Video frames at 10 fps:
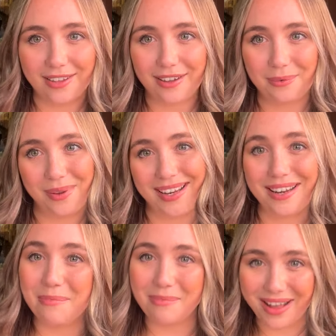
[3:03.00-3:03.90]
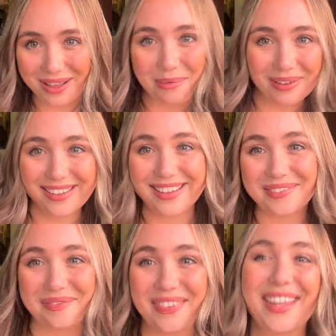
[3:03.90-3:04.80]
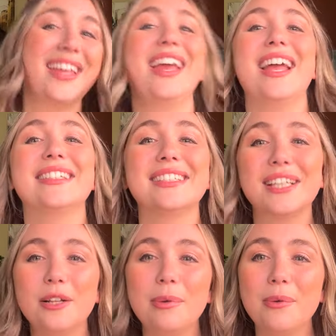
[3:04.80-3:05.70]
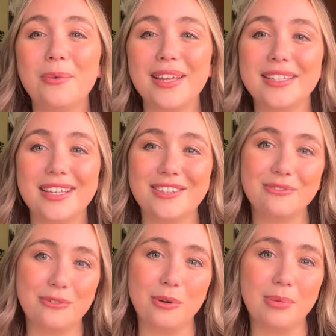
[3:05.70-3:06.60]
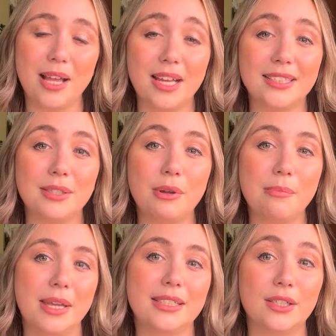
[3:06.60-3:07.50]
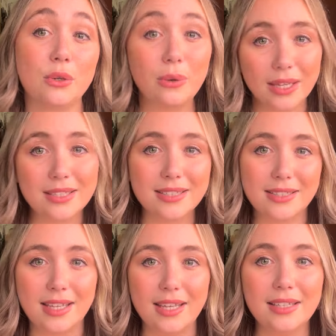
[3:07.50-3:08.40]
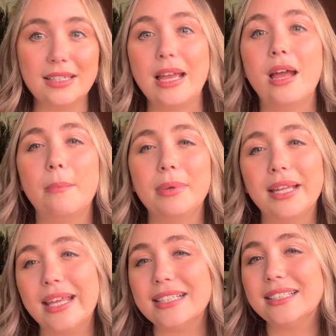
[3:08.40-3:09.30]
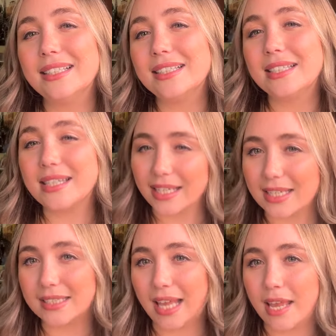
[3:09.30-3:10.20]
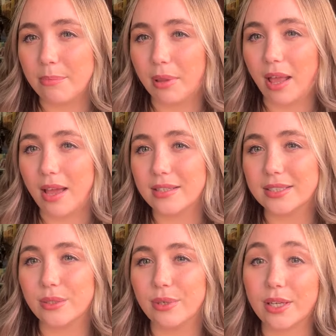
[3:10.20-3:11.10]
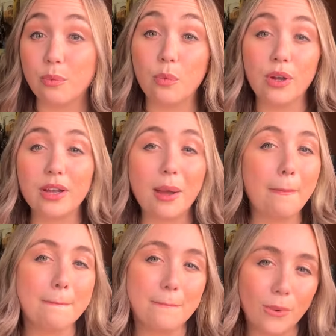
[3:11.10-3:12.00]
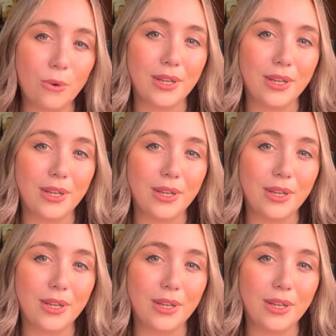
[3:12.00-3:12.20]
yarn weight in my opinion. It's a little bit weightier than 4-ply, so it makes it quicker to knit, but it isn't as thick as 8-ply, so it can work up more